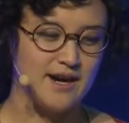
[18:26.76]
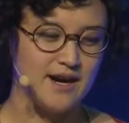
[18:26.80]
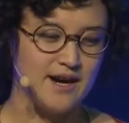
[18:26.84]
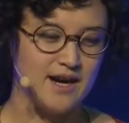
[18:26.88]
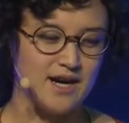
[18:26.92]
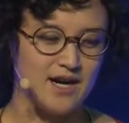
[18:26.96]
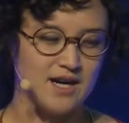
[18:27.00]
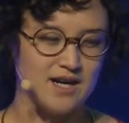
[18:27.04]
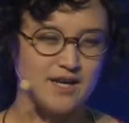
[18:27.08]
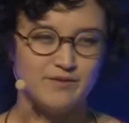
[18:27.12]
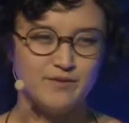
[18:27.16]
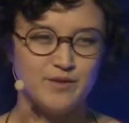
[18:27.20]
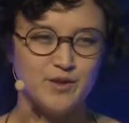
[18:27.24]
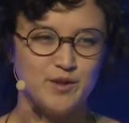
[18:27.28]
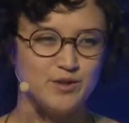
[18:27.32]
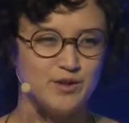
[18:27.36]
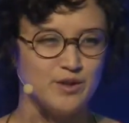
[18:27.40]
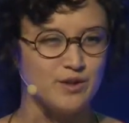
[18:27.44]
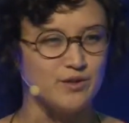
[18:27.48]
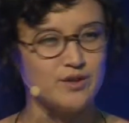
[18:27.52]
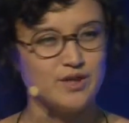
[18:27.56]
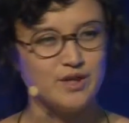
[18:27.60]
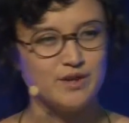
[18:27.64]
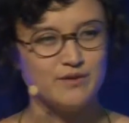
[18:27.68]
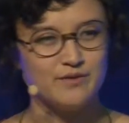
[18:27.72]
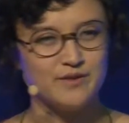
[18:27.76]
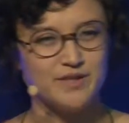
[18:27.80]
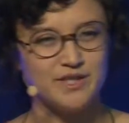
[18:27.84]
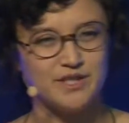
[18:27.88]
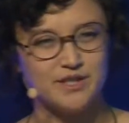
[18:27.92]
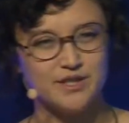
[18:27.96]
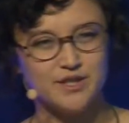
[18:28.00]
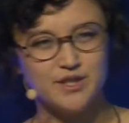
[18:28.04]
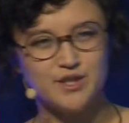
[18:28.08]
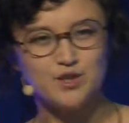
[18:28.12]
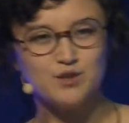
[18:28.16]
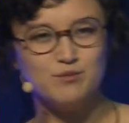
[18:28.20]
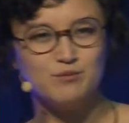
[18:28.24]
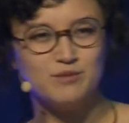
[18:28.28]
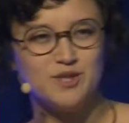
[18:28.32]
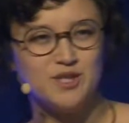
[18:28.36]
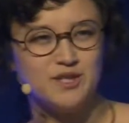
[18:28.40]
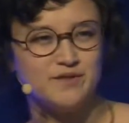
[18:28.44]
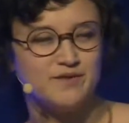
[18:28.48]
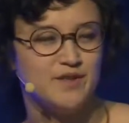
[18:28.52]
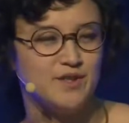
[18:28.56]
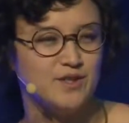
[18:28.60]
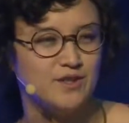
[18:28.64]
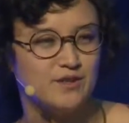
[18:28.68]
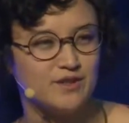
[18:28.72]
If you don't know if it's a human,
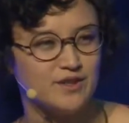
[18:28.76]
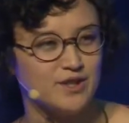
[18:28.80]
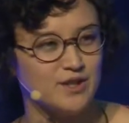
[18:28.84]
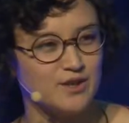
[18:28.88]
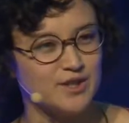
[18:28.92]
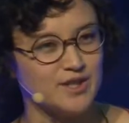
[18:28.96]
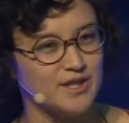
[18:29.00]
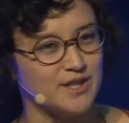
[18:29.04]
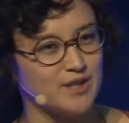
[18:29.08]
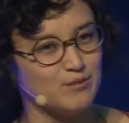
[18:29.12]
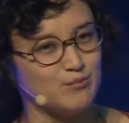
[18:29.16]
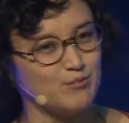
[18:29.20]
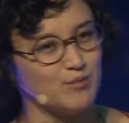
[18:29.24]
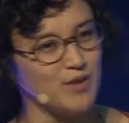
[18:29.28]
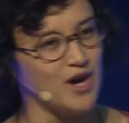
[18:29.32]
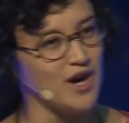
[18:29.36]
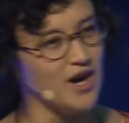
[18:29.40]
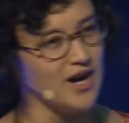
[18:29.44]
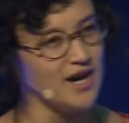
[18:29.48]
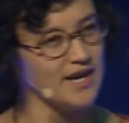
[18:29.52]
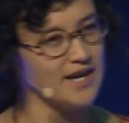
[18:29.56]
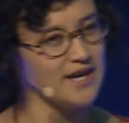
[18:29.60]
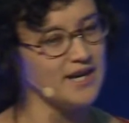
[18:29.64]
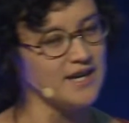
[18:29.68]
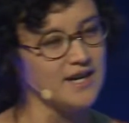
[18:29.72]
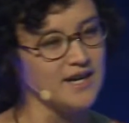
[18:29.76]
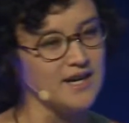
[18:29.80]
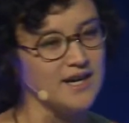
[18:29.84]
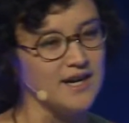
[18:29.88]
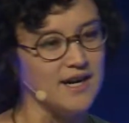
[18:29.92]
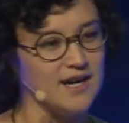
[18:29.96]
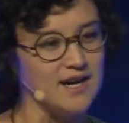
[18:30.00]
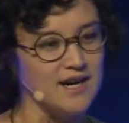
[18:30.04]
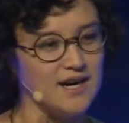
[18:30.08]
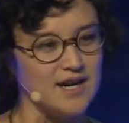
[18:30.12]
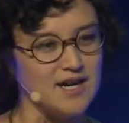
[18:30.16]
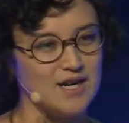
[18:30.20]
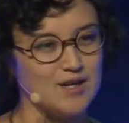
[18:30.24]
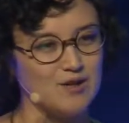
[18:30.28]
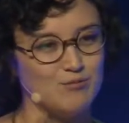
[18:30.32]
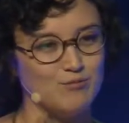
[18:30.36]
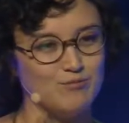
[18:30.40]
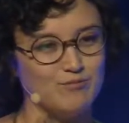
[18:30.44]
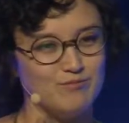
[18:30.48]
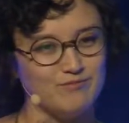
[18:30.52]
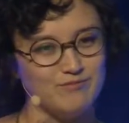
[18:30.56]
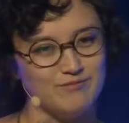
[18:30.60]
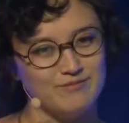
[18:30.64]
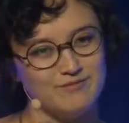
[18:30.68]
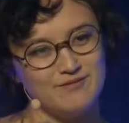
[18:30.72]
if you don't know it's a bot,
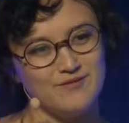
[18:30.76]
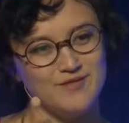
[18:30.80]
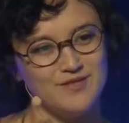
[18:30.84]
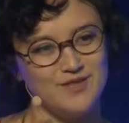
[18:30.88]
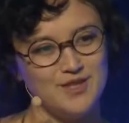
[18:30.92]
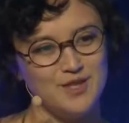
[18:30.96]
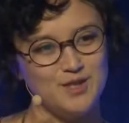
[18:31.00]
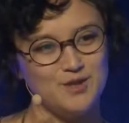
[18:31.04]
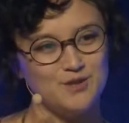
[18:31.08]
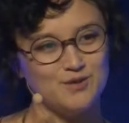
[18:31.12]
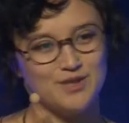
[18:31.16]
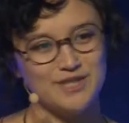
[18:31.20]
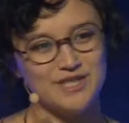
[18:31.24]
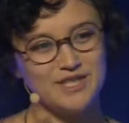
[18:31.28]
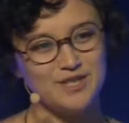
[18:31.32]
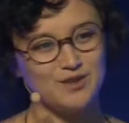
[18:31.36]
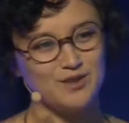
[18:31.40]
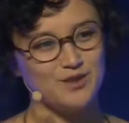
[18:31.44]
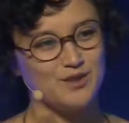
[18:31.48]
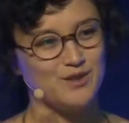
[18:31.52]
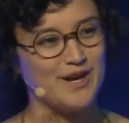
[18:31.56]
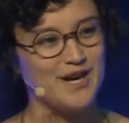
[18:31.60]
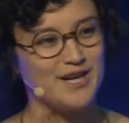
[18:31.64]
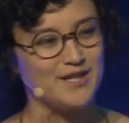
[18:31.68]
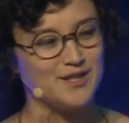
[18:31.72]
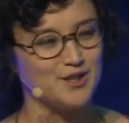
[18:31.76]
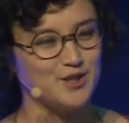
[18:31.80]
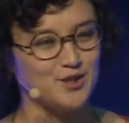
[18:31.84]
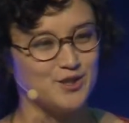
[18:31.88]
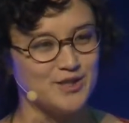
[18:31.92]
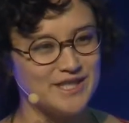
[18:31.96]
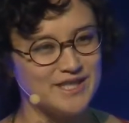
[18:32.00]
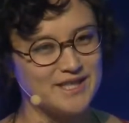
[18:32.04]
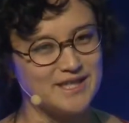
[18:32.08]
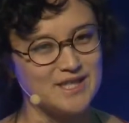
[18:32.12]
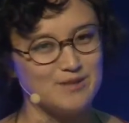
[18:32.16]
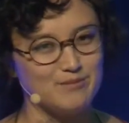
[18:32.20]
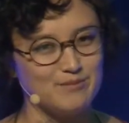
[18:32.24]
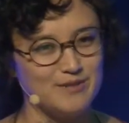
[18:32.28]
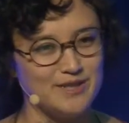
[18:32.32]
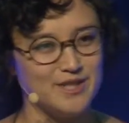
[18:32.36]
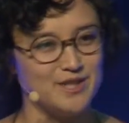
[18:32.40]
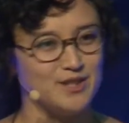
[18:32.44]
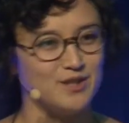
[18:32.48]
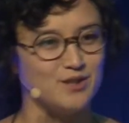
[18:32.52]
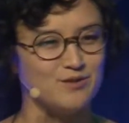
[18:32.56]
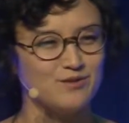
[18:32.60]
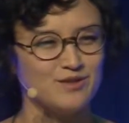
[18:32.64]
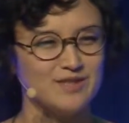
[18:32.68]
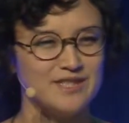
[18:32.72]
you really don't know how to treat them, and you
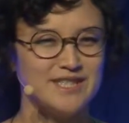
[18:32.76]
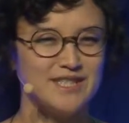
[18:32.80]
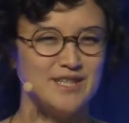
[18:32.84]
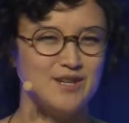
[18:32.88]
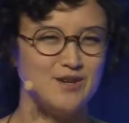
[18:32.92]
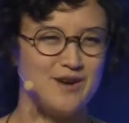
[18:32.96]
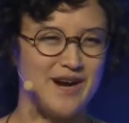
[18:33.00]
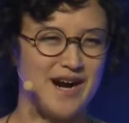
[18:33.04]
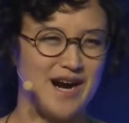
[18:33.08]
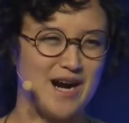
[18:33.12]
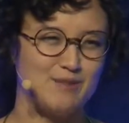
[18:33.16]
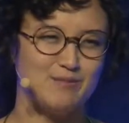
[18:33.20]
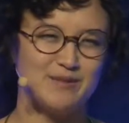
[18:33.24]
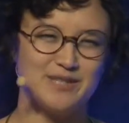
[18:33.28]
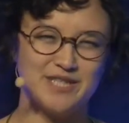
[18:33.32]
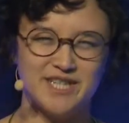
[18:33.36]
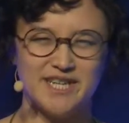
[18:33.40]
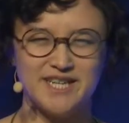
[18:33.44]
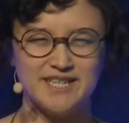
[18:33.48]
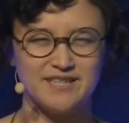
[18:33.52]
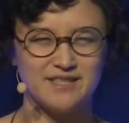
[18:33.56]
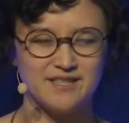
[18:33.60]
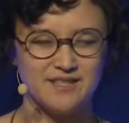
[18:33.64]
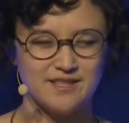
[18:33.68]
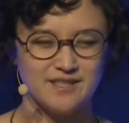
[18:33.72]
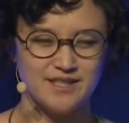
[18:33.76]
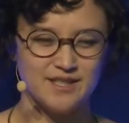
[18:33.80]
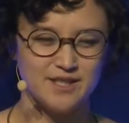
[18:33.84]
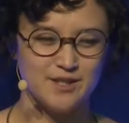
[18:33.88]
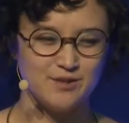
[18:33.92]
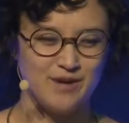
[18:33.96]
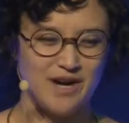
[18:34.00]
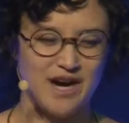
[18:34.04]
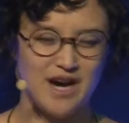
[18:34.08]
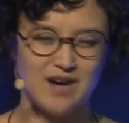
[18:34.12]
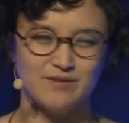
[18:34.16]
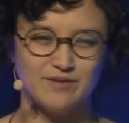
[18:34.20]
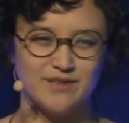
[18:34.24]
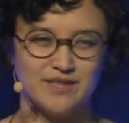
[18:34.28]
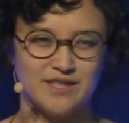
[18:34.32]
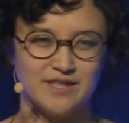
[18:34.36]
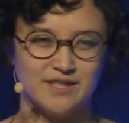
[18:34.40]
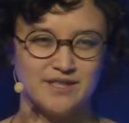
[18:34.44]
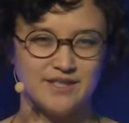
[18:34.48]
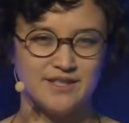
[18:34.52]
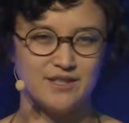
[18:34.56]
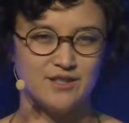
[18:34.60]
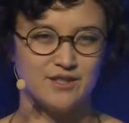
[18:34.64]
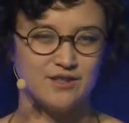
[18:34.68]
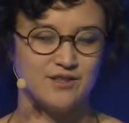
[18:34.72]
don't really know how much agency you have in
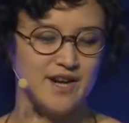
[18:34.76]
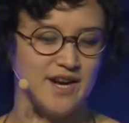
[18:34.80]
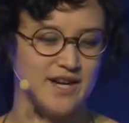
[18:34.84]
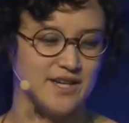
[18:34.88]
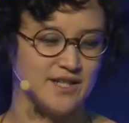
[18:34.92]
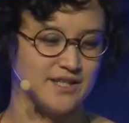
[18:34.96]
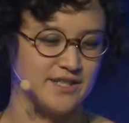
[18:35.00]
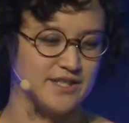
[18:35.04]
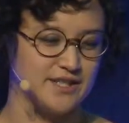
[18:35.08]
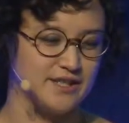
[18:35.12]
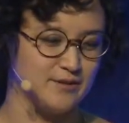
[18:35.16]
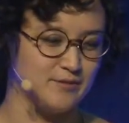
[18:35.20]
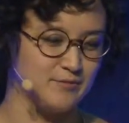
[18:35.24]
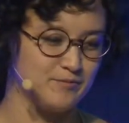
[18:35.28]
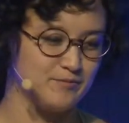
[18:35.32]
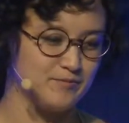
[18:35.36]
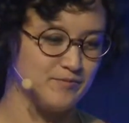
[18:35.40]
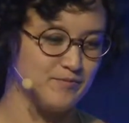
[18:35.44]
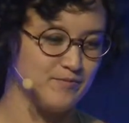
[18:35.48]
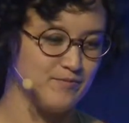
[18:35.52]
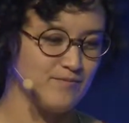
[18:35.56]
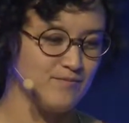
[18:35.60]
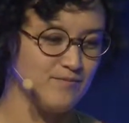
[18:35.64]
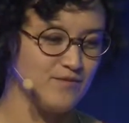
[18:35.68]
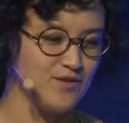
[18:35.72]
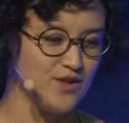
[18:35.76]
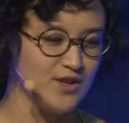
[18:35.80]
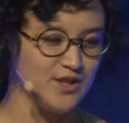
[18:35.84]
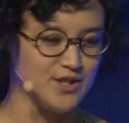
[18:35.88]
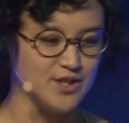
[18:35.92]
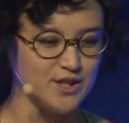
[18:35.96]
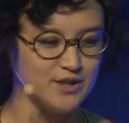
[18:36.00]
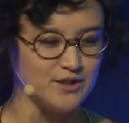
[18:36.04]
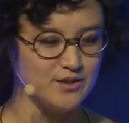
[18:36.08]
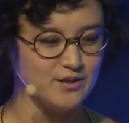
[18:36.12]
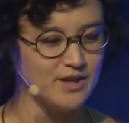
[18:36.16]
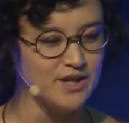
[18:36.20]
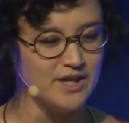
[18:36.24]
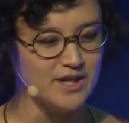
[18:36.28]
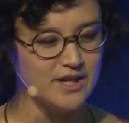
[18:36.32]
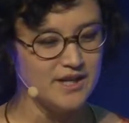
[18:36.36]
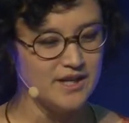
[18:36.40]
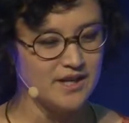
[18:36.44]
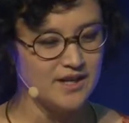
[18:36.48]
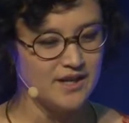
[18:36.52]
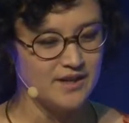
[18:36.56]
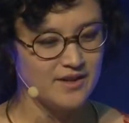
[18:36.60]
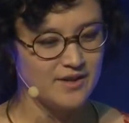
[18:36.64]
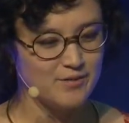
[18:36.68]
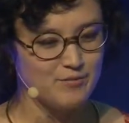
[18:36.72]
this interaction. So
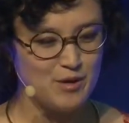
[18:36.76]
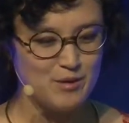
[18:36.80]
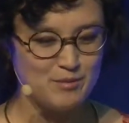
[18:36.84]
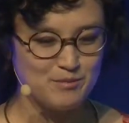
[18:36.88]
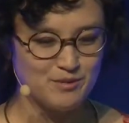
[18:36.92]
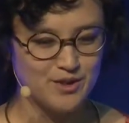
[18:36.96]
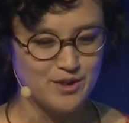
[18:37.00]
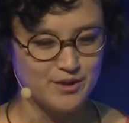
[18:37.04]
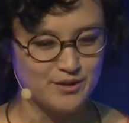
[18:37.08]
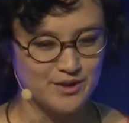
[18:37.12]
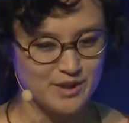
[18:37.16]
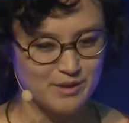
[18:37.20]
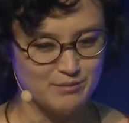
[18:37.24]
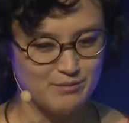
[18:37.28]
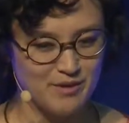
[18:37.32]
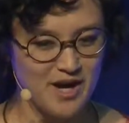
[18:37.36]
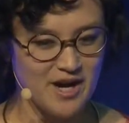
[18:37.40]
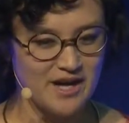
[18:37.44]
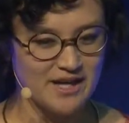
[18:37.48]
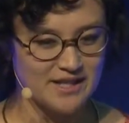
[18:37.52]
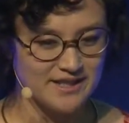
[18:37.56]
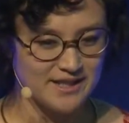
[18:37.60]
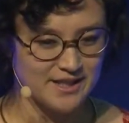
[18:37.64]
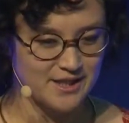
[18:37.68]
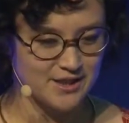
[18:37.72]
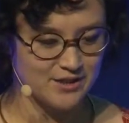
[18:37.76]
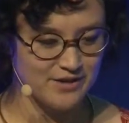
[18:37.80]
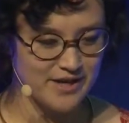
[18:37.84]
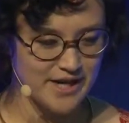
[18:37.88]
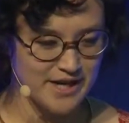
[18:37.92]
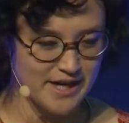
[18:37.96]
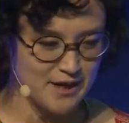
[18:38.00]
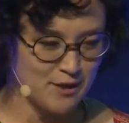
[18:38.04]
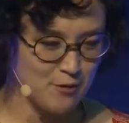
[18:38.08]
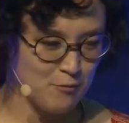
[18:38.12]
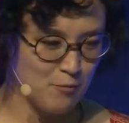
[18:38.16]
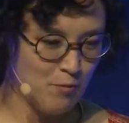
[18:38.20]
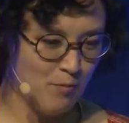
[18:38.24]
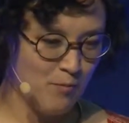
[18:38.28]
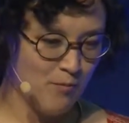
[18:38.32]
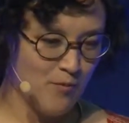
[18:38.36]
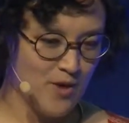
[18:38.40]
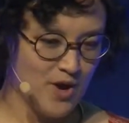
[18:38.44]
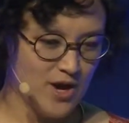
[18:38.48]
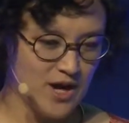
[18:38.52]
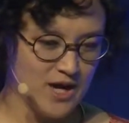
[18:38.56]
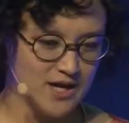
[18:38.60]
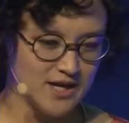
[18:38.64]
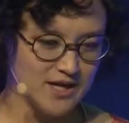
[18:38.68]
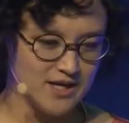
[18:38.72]
people know it's a bot, and that's great.
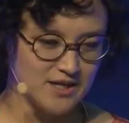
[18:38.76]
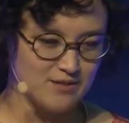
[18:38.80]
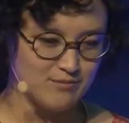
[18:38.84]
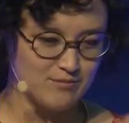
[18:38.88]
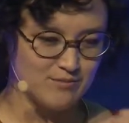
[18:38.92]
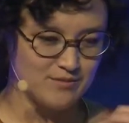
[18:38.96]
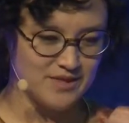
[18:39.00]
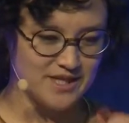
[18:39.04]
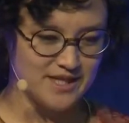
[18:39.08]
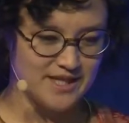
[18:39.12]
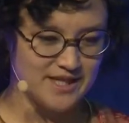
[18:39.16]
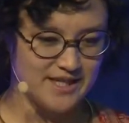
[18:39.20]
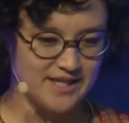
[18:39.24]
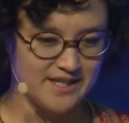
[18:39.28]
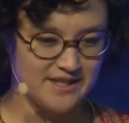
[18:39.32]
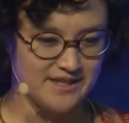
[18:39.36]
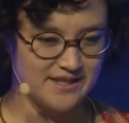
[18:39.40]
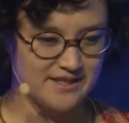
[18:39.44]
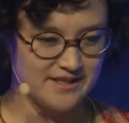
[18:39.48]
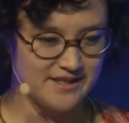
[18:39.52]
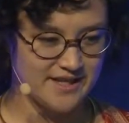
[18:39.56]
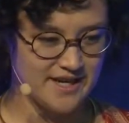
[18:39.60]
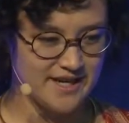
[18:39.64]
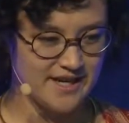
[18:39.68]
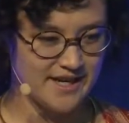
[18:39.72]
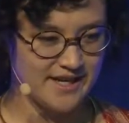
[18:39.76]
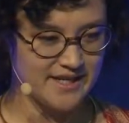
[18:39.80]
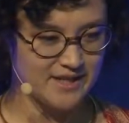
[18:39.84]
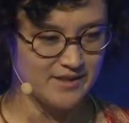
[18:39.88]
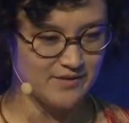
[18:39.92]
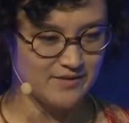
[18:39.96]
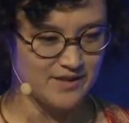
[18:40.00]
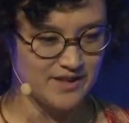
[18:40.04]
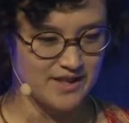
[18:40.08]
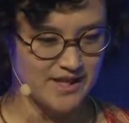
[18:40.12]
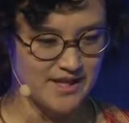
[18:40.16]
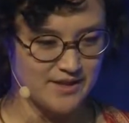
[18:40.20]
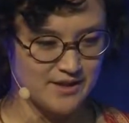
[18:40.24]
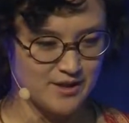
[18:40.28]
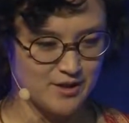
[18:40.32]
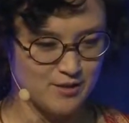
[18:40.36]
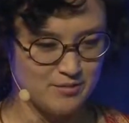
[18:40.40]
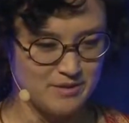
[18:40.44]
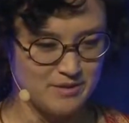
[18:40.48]
And that kind of allows